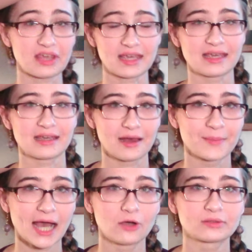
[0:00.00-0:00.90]
thinking
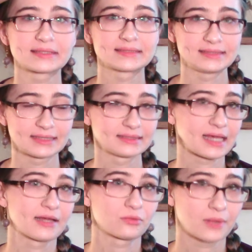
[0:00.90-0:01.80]
about since
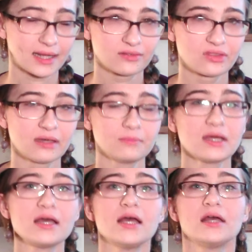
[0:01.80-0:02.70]
I read them.
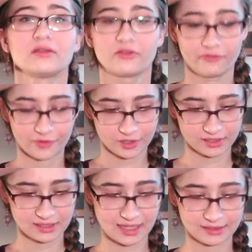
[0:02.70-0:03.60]
The
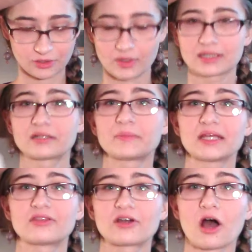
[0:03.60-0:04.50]
first is going to
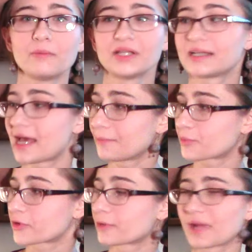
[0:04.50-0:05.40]
be The Goblin
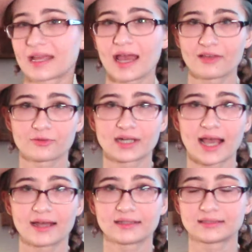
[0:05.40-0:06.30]
Emperor by Katherine
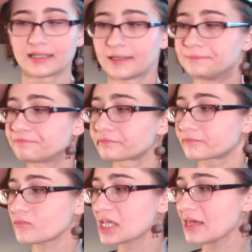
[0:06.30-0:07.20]
Addison.
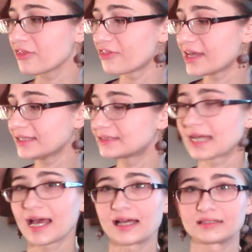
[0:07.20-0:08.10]
This
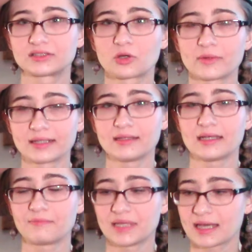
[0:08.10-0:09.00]
has
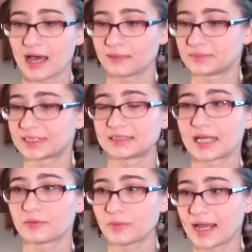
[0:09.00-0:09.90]
quickly become, since
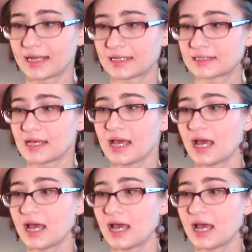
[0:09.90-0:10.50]
I read it,